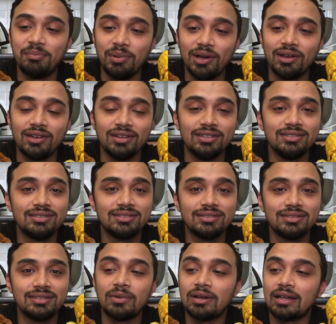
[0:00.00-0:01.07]
burgers.
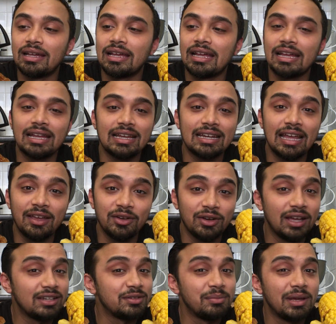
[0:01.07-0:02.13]
Now you know
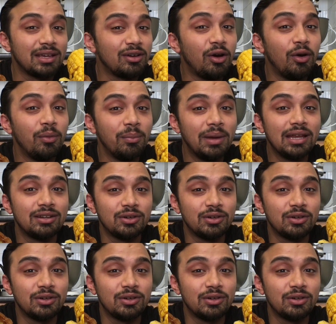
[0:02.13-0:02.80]
how to make homemade